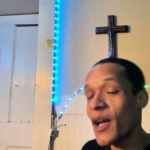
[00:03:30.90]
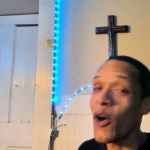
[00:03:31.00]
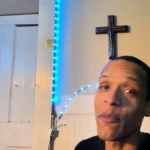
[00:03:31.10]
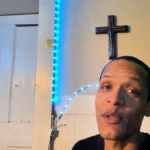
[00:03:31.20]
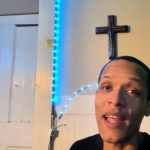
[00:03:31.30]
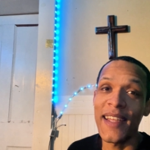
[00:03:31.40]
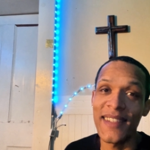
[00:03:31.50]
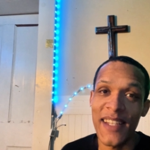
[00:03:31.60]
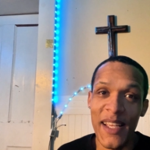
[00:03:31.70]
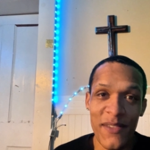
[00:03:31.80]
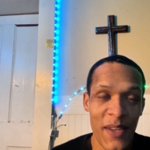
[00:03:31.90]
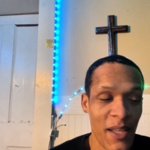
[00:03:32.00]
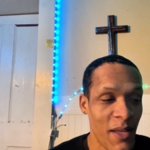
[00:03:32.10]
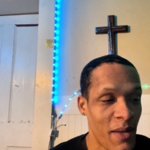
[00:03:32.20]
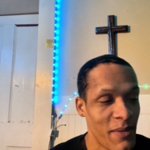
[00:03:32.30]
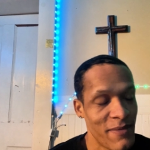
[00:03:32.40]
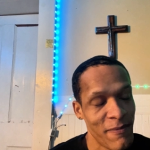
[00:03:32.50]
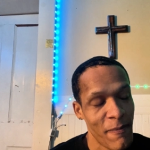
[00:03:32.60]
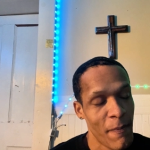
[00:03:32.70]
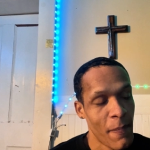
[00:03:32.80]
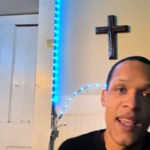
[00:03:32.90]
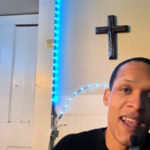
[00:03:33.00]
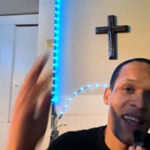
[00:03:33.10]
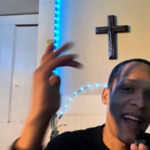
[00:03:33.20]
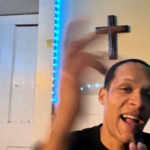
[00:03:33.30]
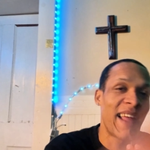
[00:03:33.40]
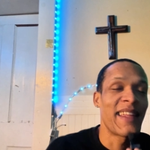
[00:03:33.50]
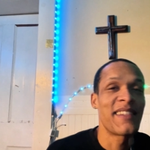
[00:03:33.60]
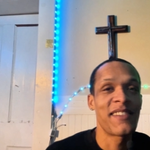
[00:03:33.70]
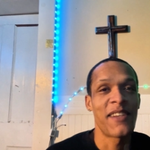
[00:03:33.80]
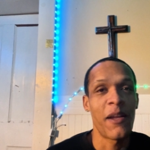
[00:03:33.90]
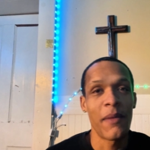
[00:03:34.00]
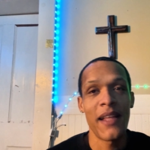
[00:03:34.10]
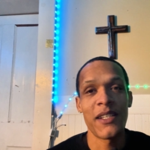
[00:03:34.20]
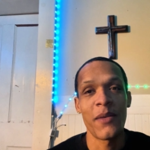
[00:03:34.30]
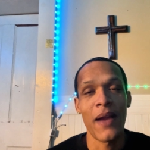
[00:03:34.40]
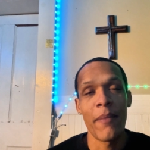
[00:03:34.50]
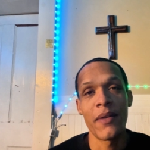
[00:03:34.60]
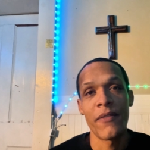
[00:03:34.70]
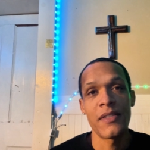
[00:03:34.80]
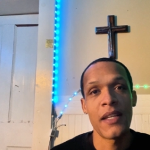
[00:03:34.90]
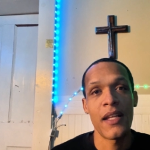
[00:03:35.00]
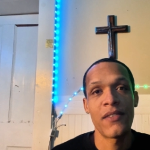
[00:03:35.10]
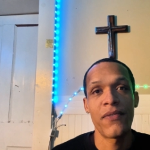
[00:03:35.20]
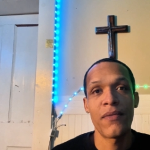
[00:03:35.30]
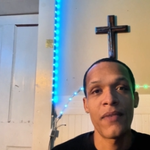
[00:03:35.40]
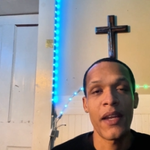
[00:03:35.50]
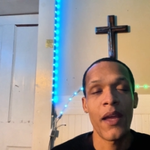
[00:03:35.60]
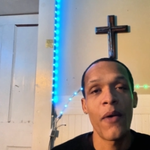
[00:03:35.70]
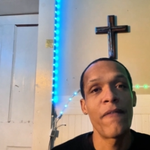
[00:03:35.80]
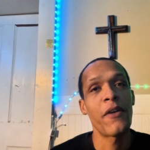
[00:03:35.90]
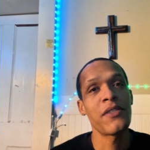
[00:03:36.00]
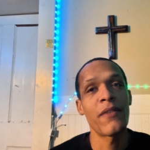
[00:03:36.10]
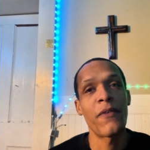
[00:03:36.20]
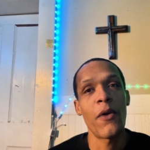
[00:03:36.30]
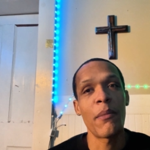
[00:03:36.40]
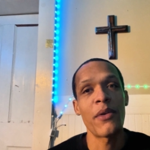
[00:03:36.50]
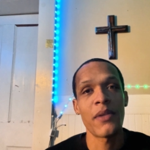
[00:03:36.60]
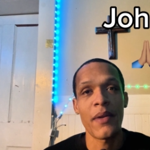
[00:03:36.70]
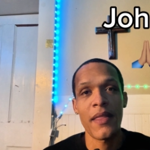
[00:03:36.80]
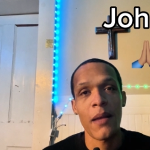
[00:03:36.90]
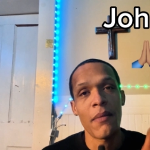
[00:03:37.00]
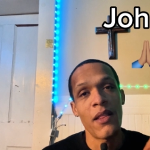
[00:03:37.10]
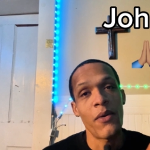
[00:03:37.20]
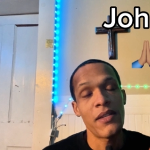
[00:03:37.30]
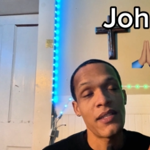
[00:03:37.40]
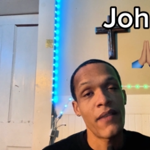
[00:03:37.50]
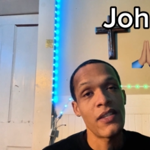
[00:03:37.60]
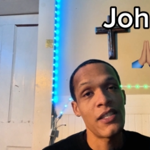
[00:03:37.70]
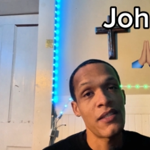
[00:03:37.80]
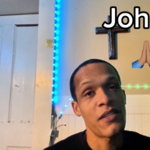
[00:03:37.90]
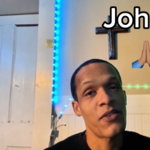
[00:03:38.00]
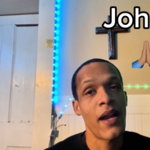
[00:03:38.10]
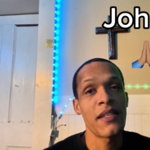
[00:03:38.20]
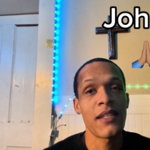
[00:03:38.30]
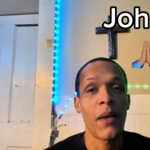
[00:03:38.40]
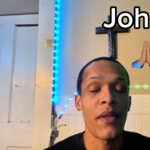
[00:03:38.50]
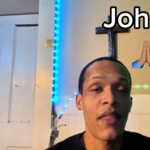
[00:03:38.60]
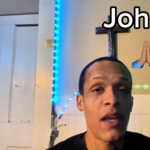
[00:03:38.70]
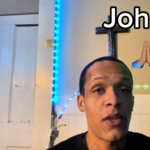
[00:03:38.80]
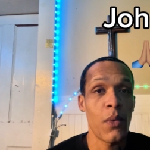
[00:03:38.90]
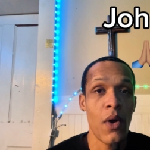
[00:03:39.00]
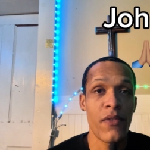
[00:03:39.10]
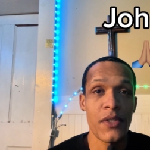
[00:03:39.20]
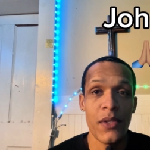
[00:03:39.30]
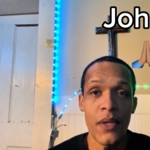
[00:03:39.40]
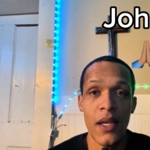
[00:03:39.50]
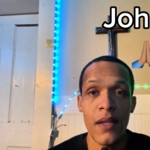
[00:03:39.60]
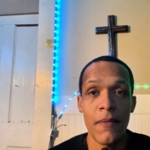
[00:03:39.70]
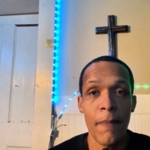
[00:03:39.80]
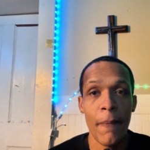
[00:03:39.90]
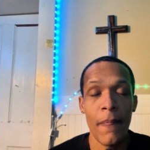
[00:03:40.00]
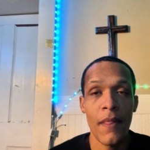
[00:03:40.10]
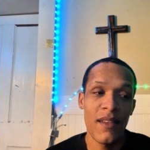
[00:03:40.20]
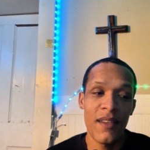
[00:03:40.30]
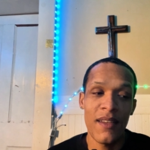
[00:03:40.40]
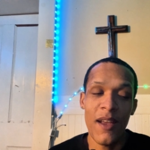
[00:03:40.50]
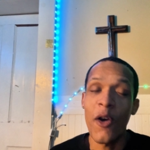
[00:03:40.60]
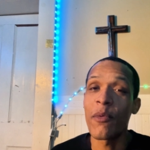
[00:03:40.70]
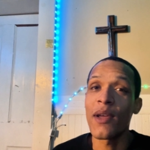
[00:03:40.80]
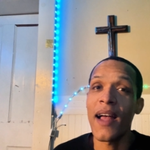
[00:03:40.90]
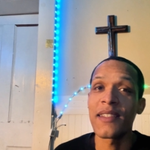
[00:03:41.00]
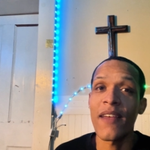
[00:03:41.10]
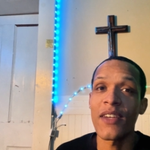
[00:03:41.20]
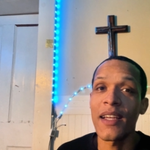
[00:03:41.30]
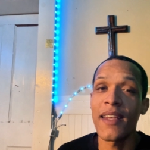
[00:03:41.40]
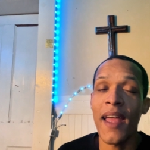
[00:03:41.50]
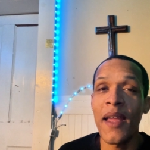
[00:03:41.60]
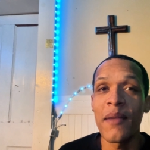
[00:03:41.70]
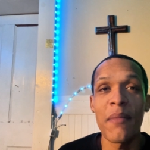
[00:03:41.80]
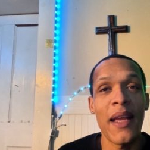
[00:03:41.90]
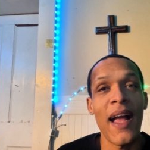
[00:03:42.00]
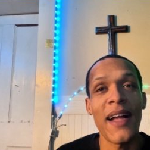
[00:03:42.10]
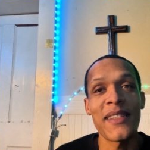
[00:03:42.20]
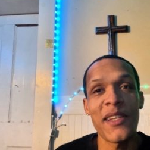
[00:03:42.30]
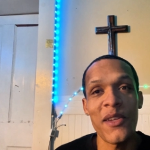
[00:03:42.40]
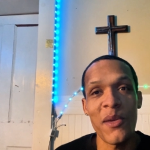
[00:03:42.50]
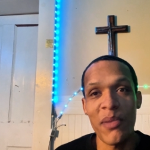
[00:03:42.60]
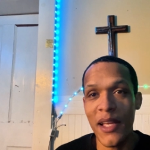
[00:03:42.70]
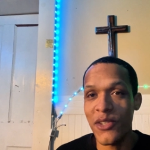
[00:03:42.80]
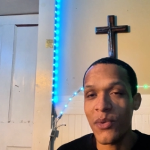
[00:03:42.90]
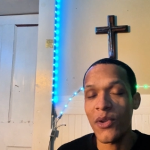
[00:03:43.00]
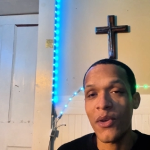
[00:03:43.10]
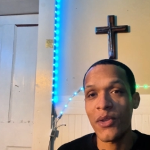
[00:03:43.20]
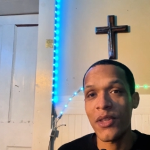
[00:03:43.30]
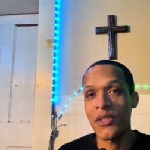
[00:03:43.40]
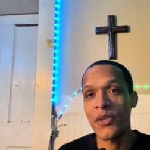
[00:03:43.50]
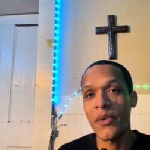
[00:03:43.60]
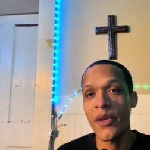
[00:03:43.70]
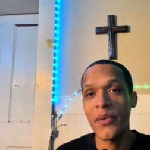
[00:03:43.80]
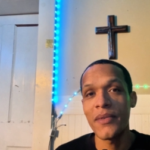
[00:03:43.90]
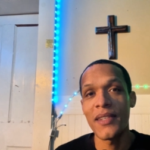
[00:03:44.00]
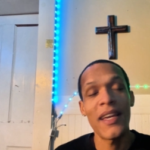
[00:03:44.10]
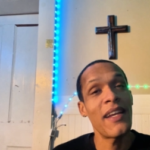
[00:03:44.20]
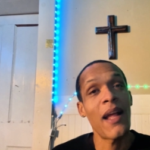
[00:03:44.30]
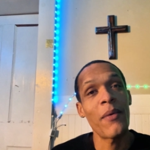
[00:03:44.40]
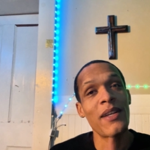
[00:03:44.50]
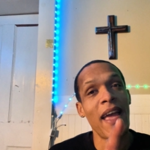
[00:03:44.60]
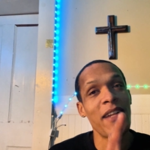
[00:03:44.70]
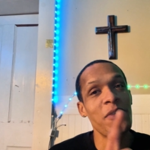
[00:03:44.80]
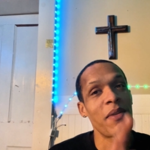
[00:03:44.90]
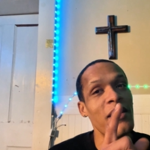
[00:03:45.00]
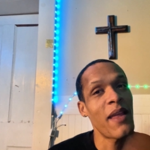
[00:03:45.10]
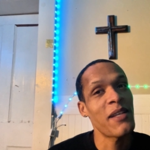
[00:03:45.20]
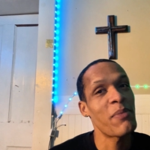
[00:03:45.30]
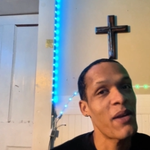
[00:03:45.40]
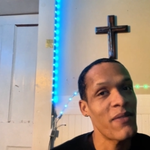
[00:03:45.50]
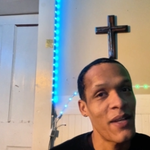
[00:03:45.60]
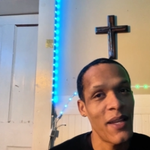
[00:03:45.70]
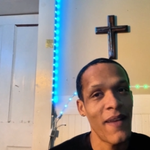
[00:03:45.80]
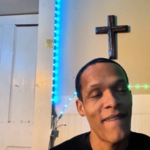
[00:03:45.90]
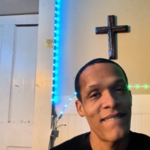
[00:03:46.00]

I hope you liked today's video. All right, ladies and gentlemen, that's going to wrap it up for today's video. First and foremost, I want to thank my Lord and Savior Jesus Christ, and I want to thank you all for tuning in. I hope you guys have a good day. May God continue to bless you in all that you do, and I will catch you in the next prayer video.